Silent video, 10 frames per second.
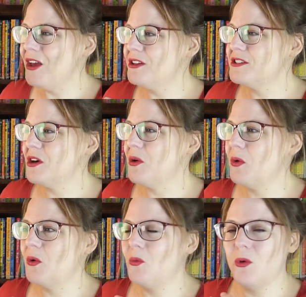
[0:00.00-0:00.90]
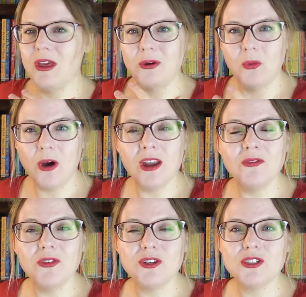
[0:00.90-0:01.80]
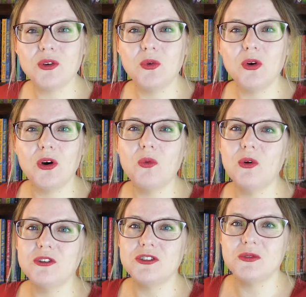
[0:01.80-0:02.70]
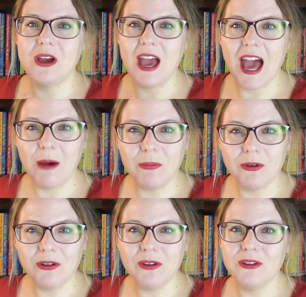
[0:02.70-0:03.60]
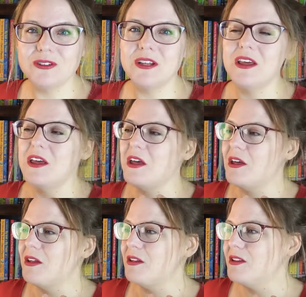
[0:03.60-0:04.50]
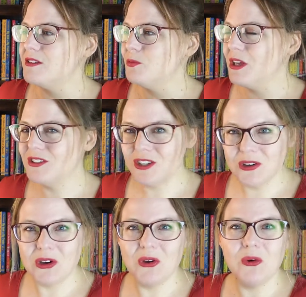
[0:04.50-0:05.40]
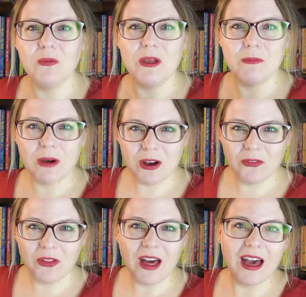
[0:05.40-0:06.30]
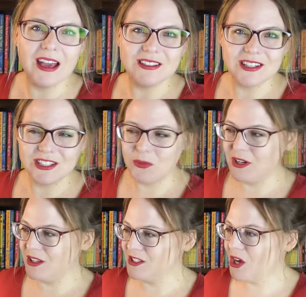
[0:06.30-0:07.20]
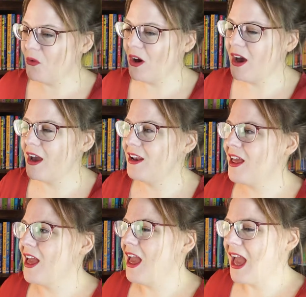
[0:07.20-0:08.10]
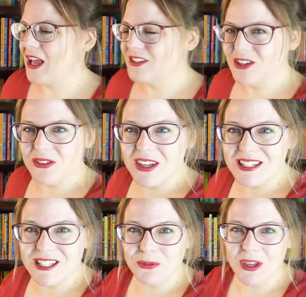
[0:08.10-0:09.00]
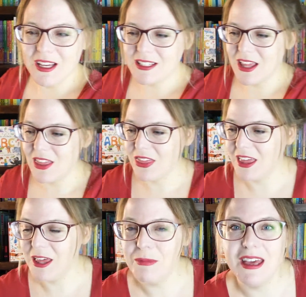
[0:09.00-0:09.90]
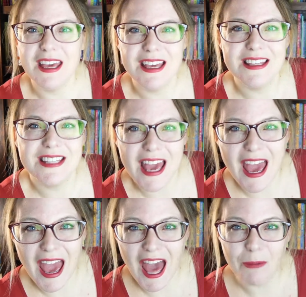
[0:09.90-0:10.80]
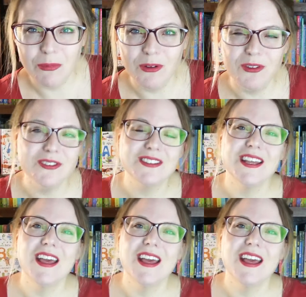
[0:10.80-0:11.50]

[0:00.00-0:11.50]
So week 1 for school, we'll do apples. Week 2 will be butterflies, and so on and so on. And so this week's theme is apples.